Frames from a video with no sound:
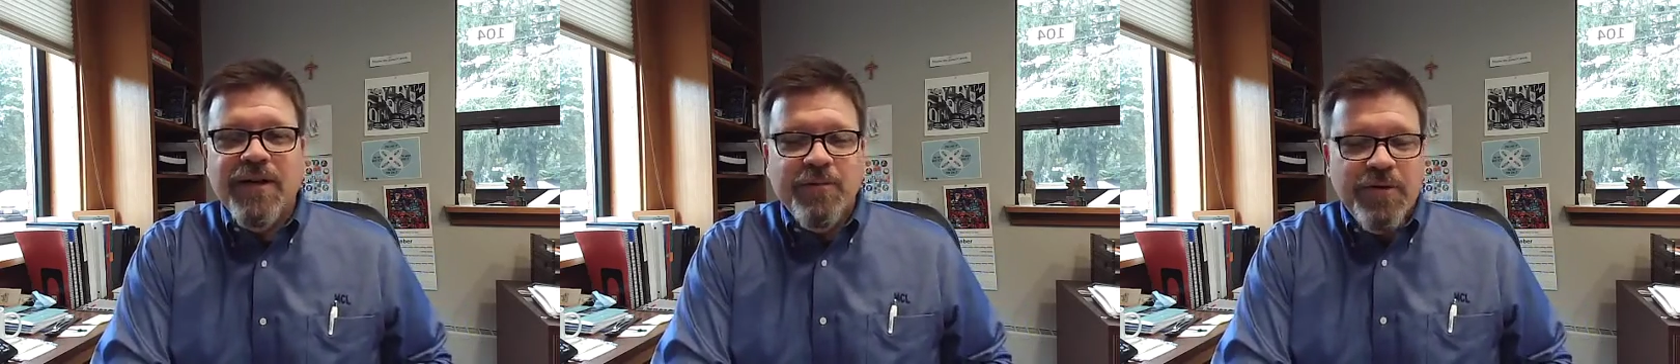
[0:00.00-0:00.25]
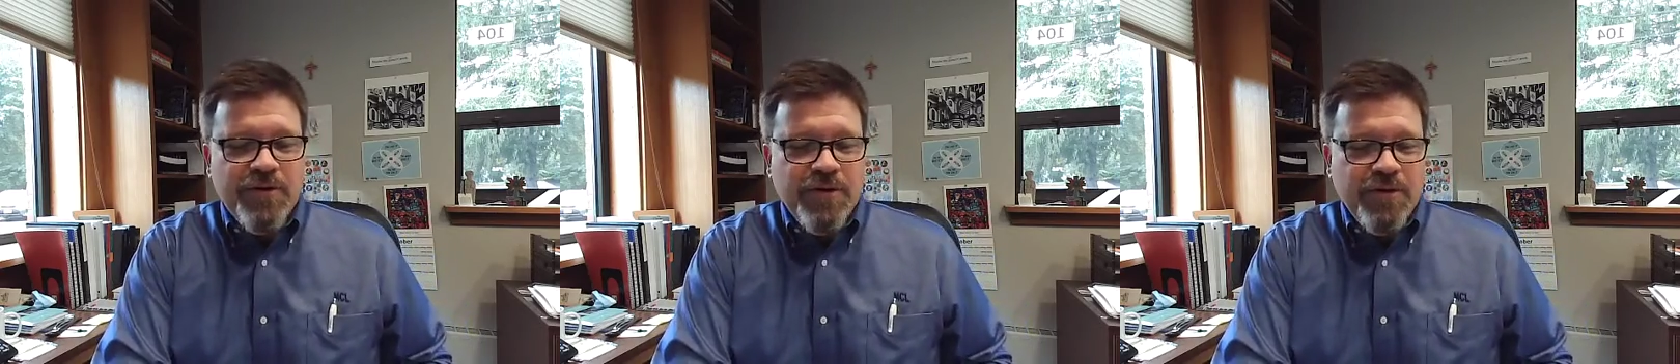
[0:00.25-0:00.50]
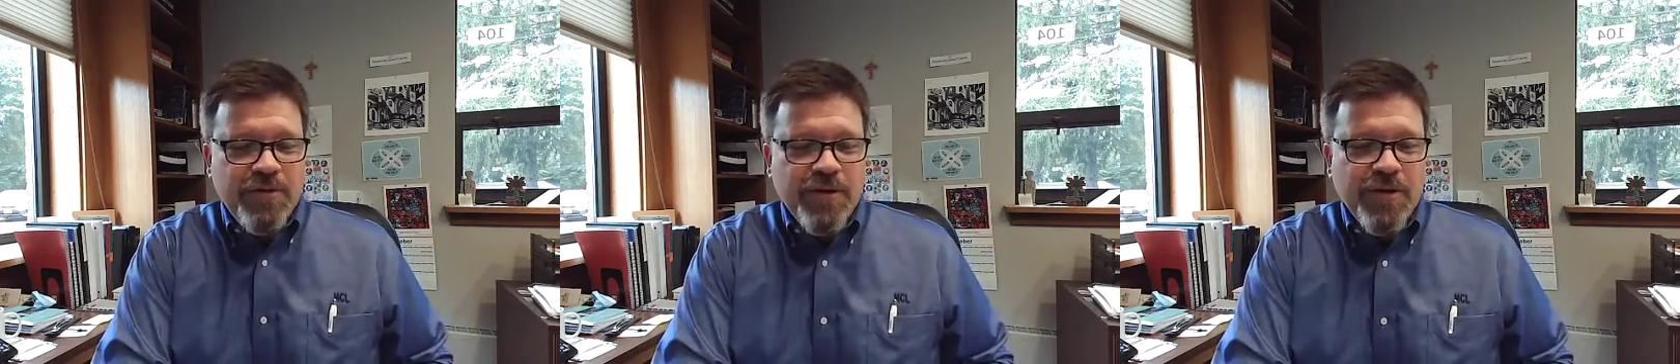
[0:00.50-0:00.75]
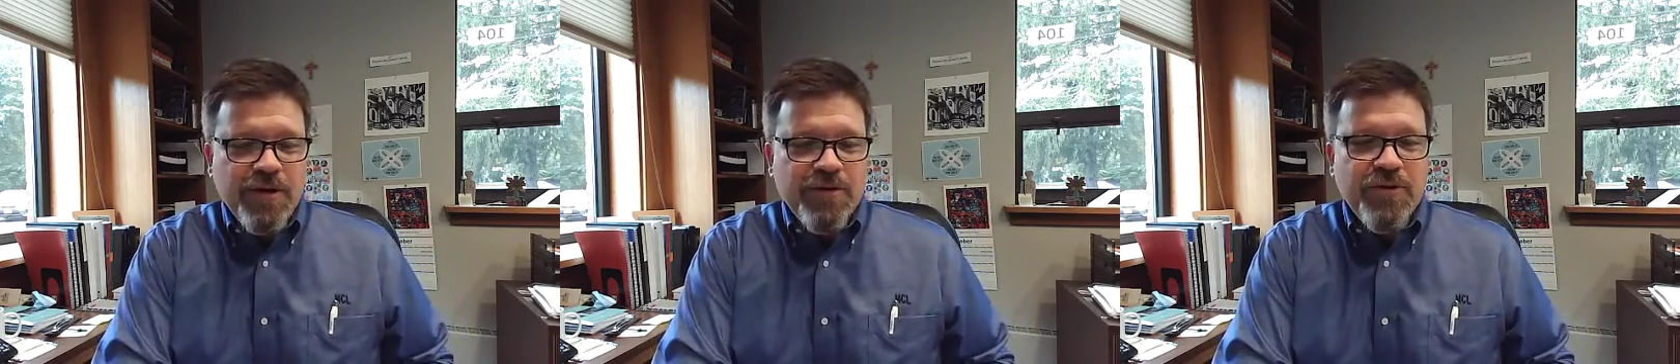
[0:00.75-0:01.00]
coming to you
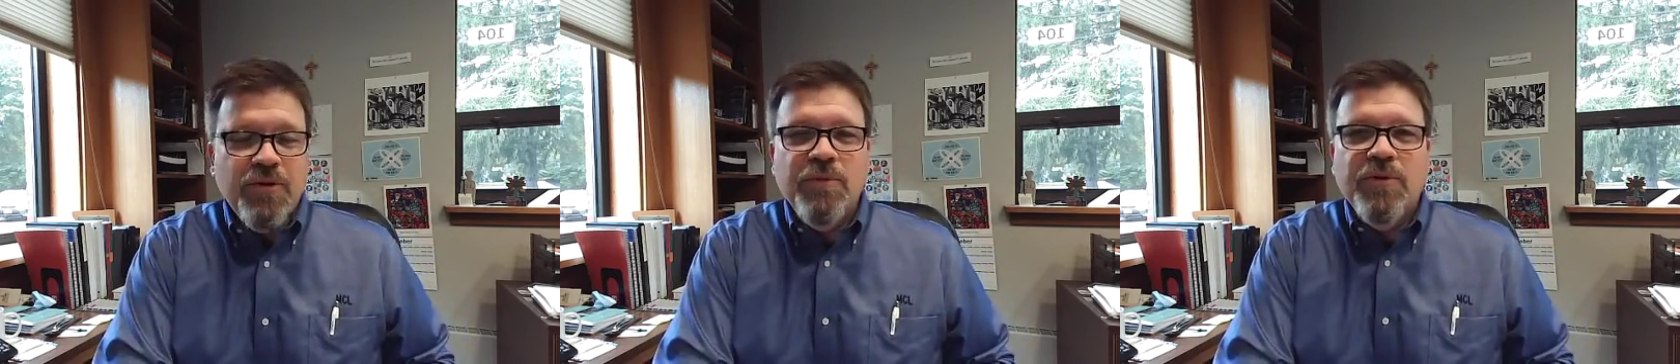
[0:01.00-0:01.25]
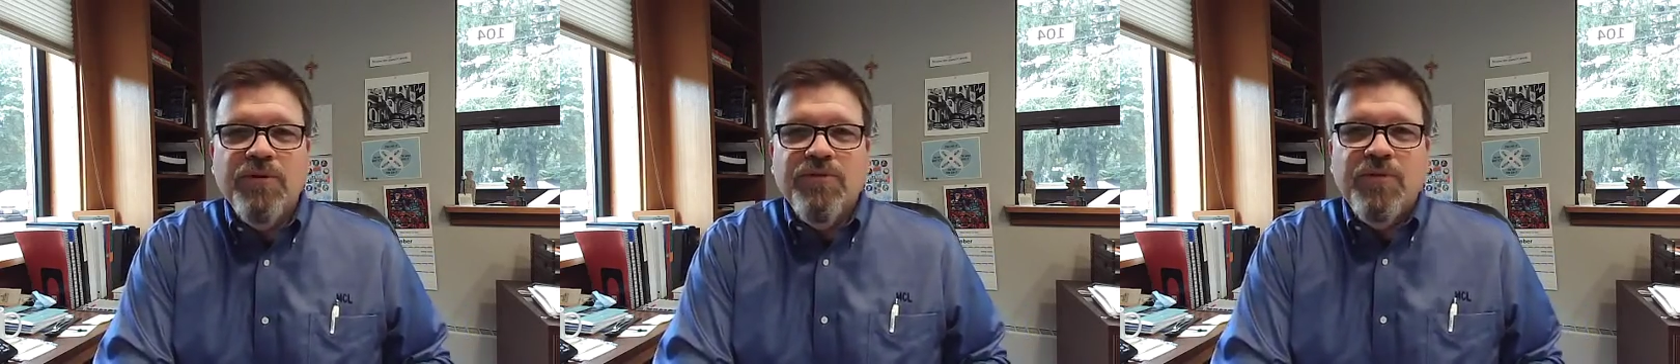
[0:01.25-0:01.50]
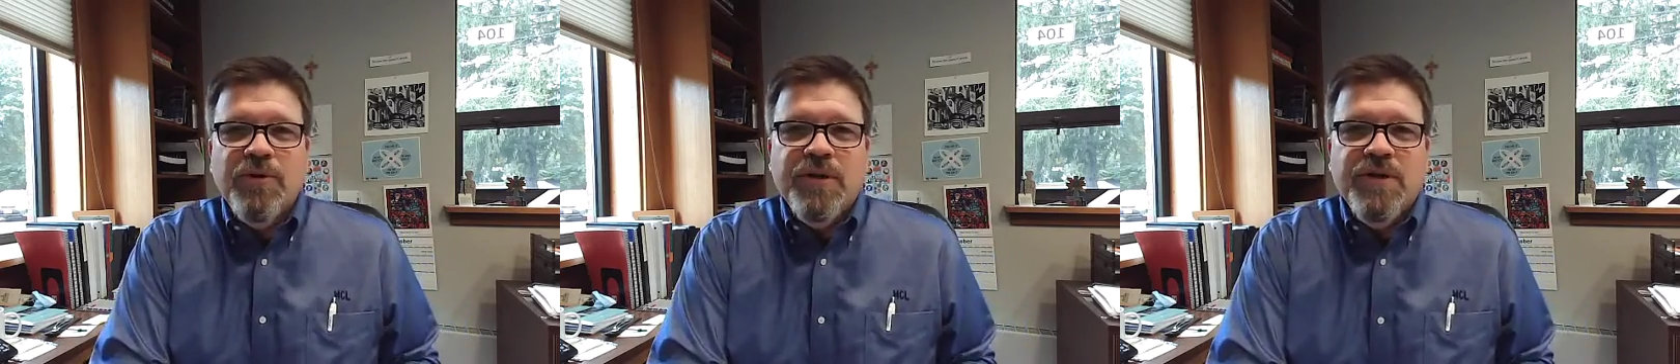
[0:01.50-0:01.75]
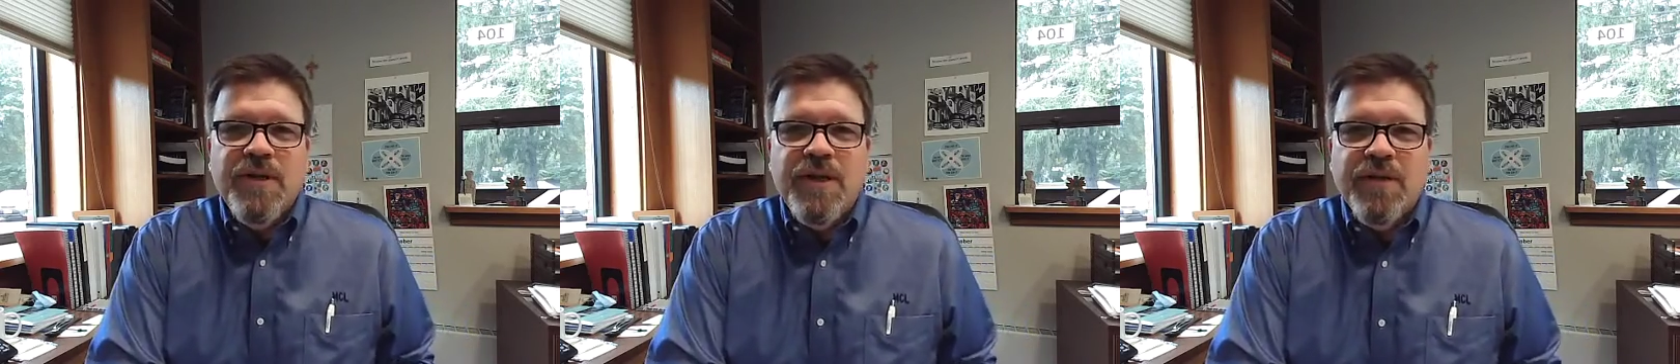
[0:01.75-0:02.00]
on October
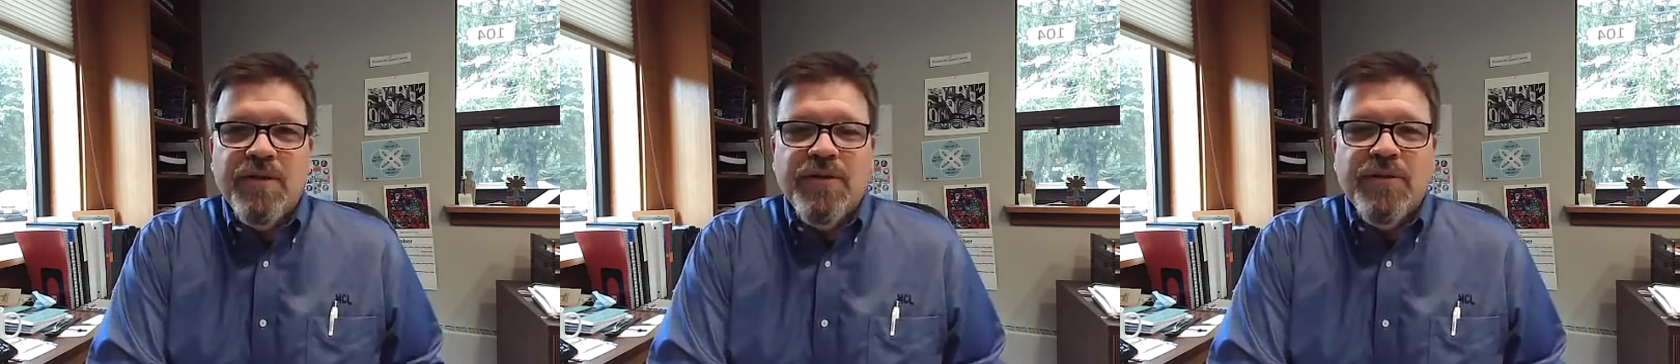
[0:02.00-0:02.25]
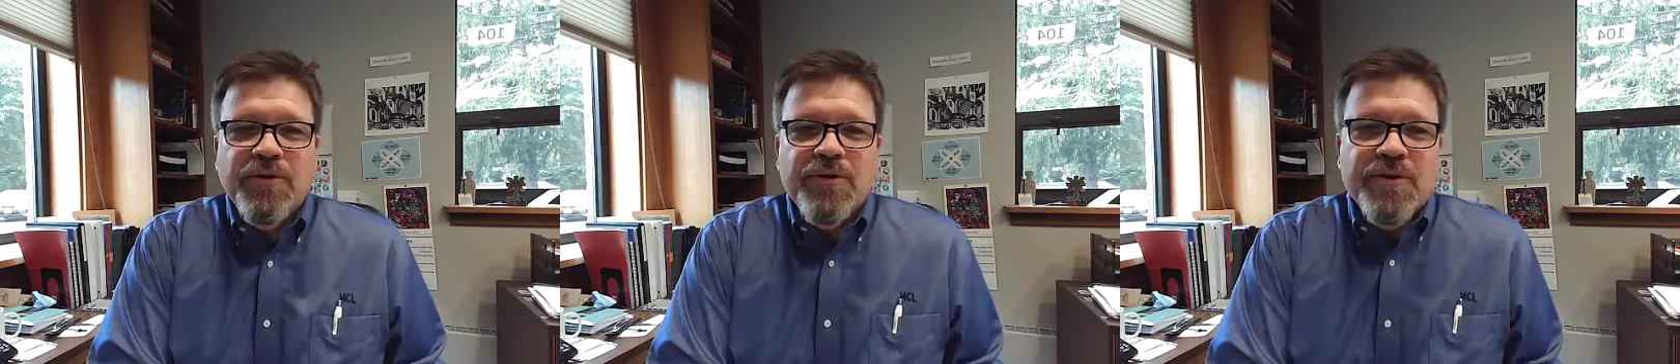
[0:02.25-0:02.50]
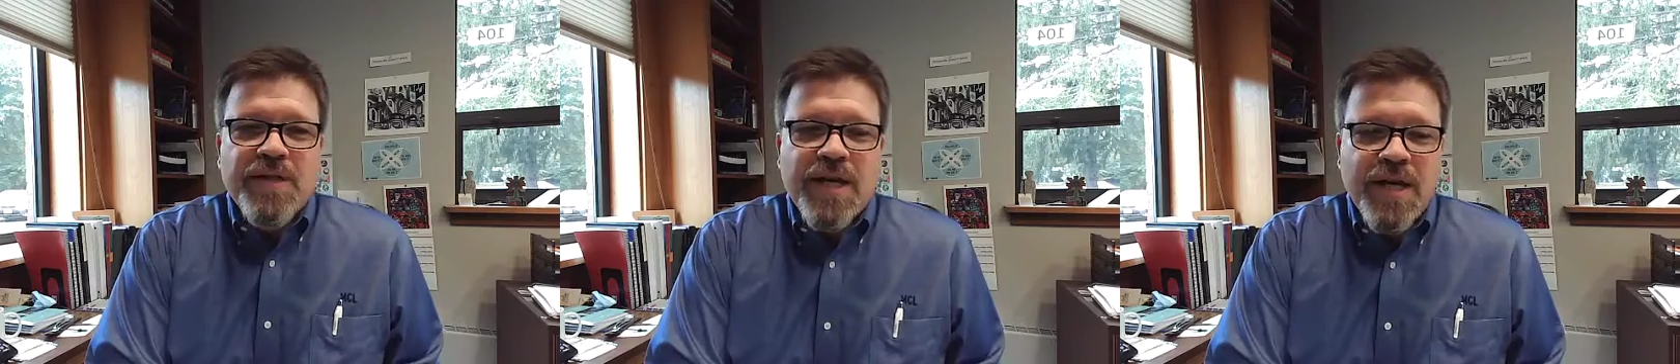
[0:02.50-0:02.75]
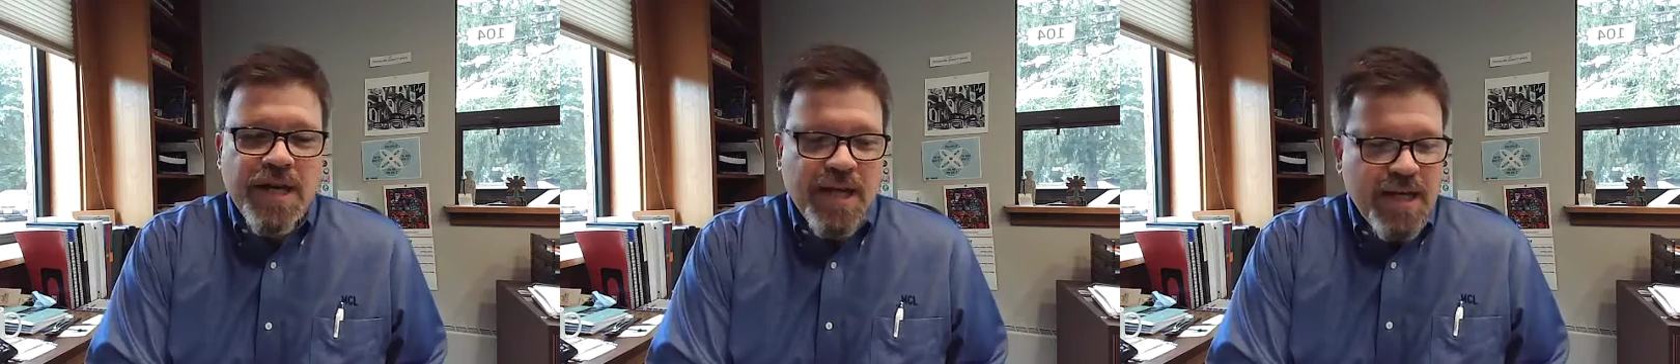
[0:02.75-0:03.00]
14th,
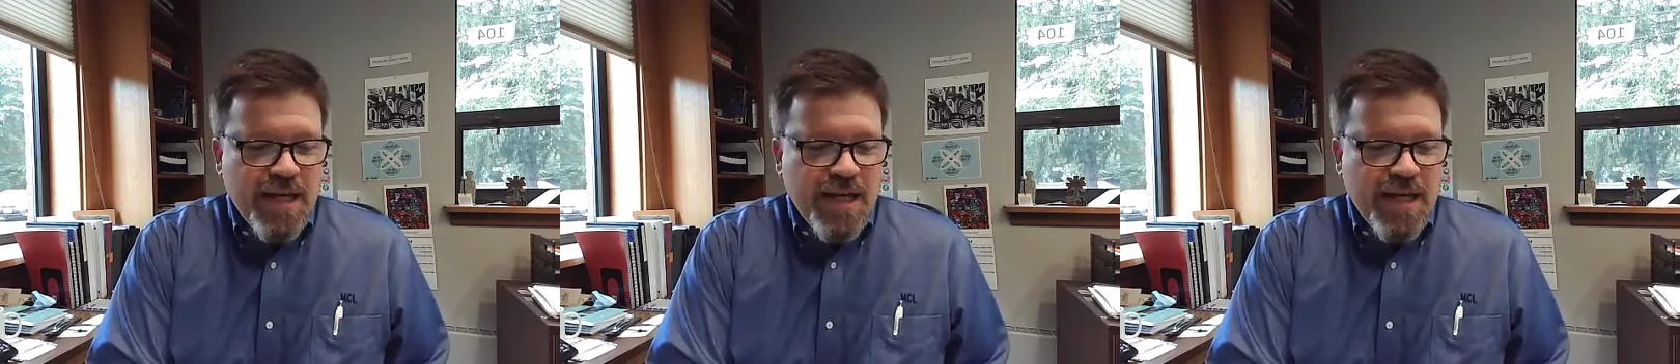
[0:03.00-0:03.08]
Thursday.